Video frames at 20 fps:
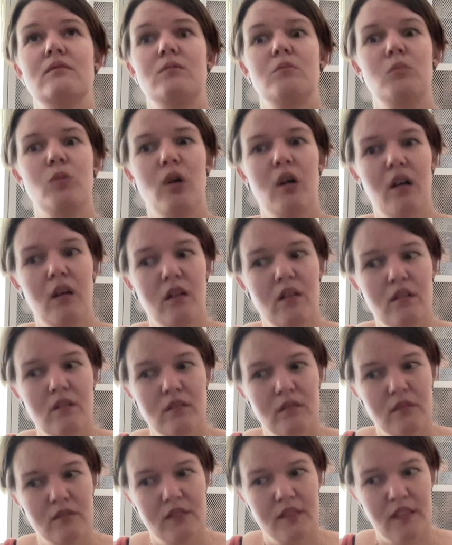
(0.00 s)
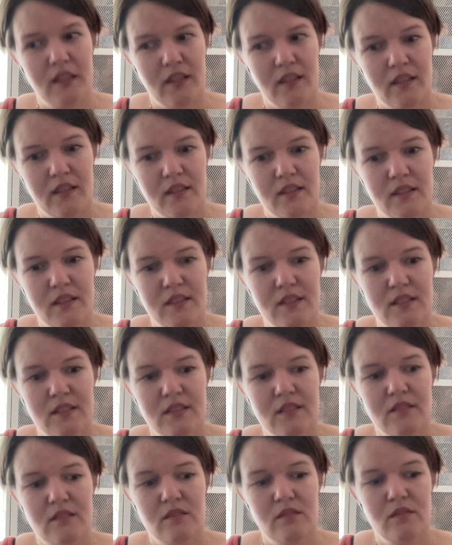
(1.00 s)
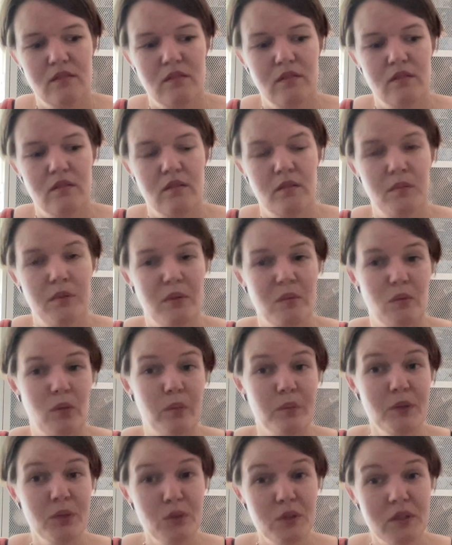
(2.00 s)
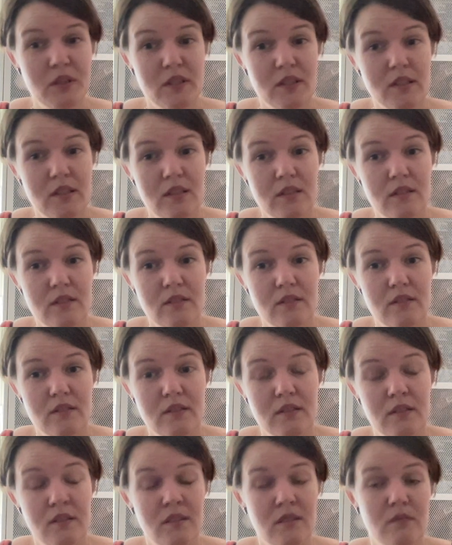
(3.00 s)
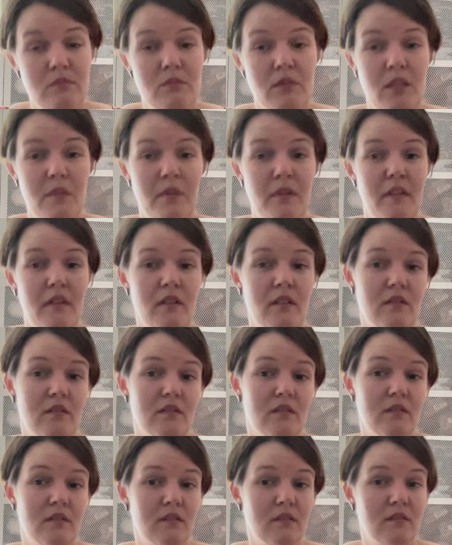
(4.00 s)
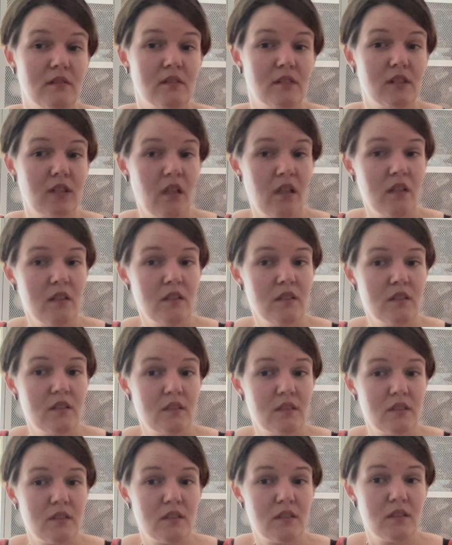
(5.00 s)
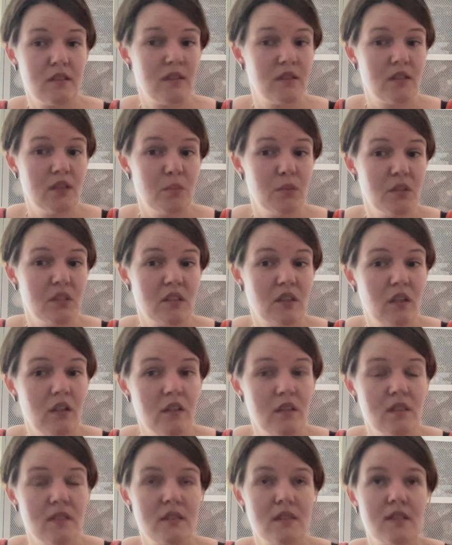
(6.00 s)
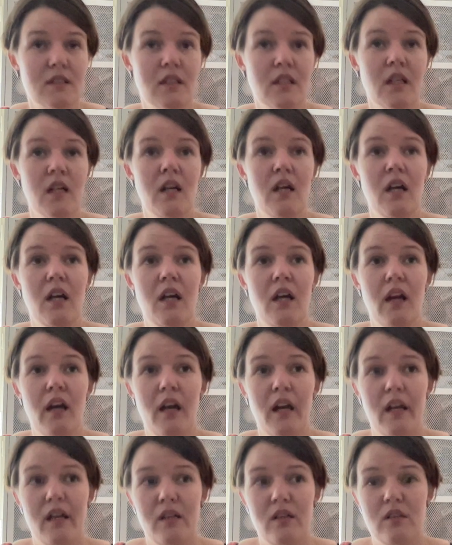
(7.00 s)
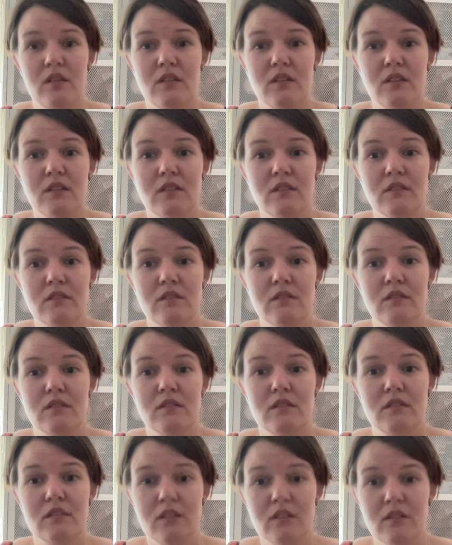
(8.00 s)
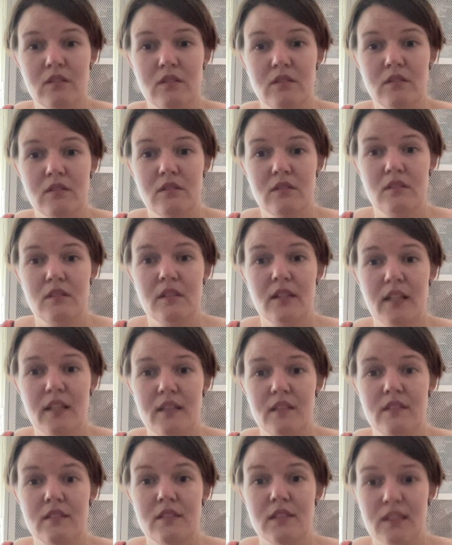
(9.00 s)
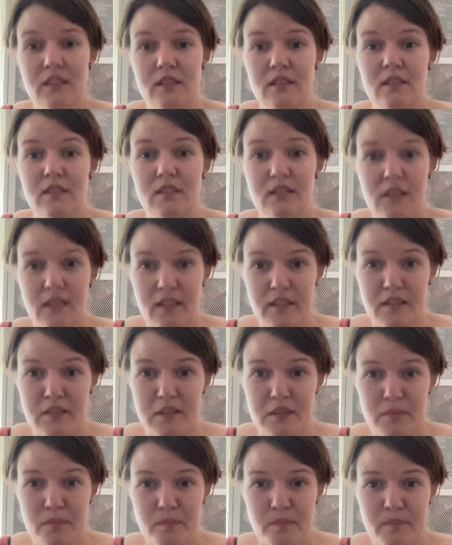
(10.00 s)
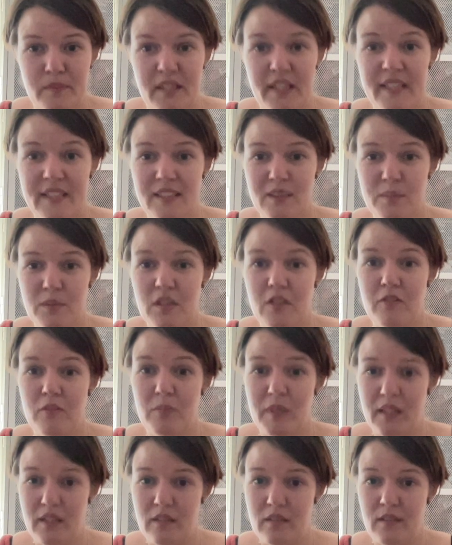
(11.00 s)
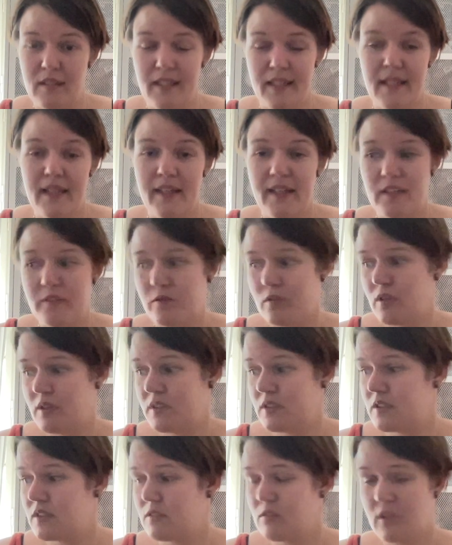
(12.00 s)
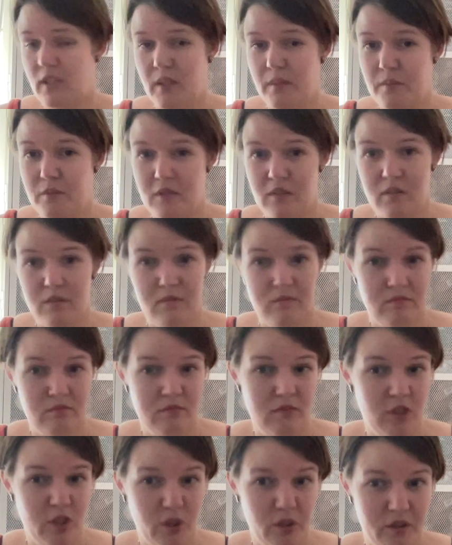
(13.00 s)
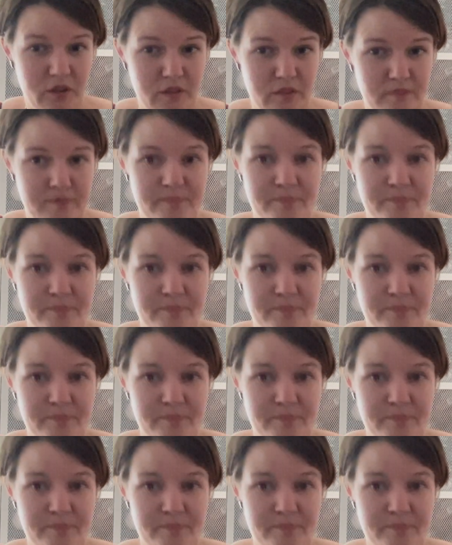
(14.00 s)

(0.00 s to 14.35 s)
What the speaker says: more yarn that is a bit more muted, maybe solids, semi-solids, and also don't get single skeins, except you have a plan, like I had for the striped shirt.